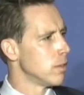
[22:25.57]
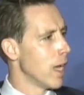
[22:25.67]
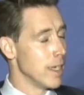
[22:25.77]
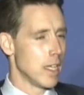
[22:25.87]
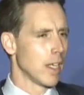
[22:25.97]

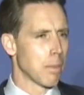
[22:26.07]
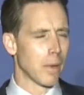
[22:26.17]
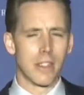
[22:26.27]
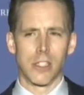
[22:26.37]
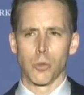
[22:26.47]
Ideally,
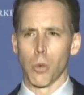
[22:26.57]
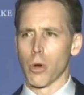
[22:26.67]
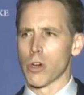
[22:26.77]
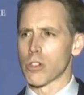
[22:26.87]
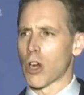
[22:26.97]
places where
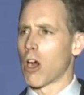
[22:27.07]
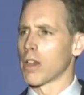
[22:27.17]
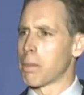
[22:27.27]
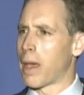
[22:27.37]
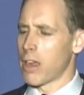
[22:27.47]
workers are
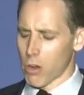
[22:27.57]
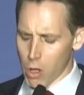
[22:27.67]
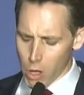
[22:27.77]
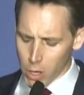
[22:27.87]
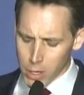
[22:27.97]
hardly paid at
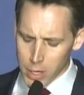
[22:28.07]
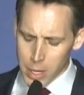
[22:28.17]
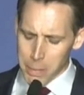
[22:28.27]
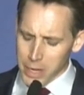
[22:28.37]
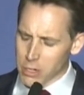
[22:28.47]
all.
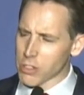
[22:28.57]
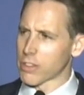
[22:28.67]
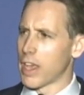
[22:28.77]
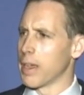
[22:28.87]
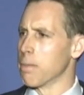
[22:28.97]
But here's the
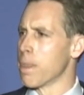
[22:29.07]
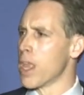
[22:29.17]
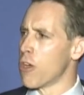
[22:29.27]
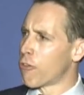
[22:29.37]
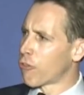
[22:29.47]
thing.
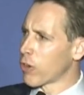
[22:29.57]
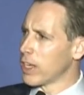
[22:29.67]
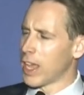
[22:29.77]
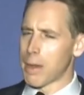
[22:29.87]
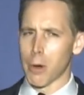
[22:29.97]
Free
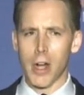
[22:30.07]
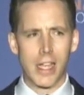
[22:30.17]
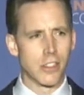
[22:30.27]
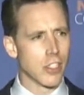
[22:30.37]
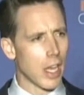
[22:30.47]
labor and
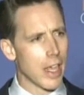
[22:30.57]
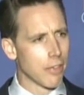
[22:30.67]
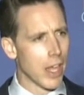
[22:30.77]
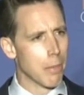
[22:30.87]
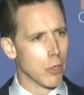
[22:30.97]
slave
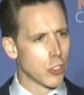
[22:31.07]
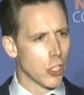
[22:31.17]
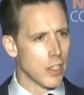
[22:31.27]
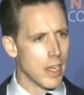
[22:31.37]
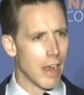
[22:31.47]
labor
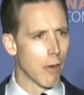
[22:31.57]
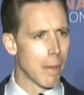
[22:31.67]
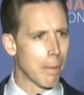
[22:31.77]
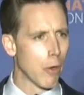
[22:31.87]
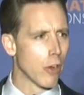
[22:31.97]
should never be
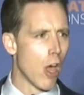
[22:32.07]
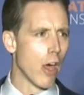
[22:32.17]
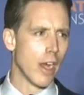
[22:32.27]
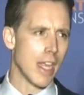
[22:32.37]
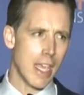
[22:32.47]
put on
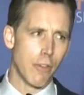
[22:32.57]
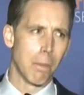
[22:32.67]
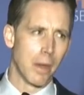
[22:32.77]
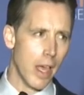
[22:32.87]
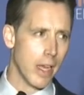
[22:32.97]
an even
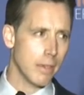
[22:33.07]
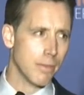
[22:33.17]
plane.